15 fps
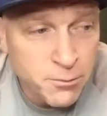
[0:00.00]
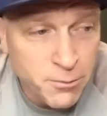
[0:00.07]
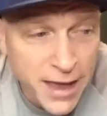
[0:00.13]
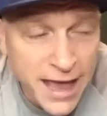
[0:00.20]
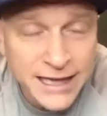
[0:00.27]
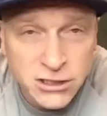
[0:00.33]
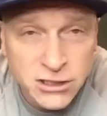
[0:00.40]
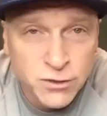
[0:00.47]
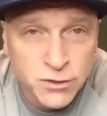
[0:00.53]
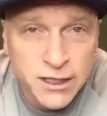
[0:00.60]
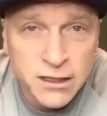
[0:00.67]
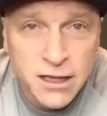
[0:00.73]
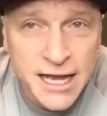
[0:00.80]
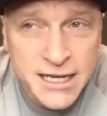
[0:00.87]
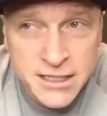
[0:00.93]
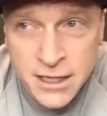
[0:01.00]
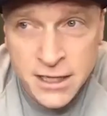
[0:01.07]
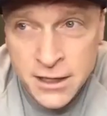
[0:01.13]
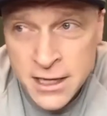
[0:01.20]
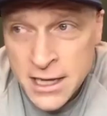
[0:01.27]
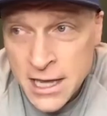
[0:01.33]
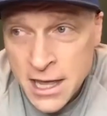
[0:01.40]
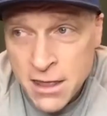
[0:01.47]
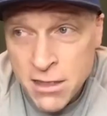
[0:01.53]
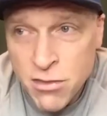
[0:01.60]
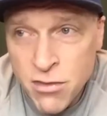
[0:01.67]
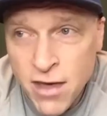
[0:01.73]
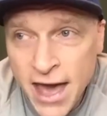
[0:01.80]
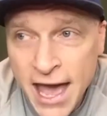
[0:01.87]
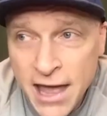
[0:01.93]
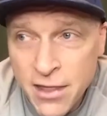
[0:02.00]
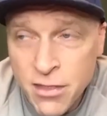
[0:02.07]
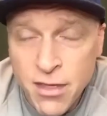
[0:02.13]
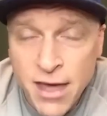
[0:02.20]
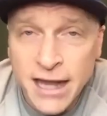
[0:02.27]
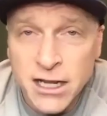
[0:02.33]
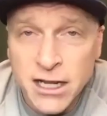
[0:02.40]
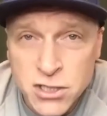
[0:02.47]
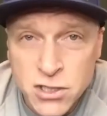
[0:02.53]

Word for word: best realizing that that is